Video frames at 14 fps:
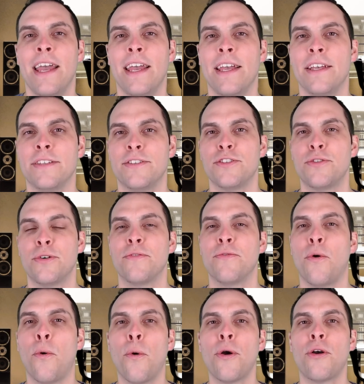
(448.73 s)
is sort of
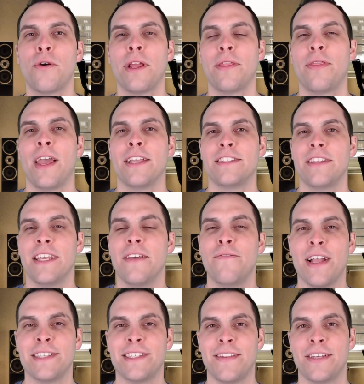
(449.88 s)
ordering things in the
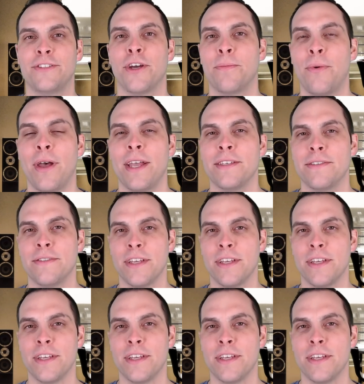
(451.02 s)
events that they took place.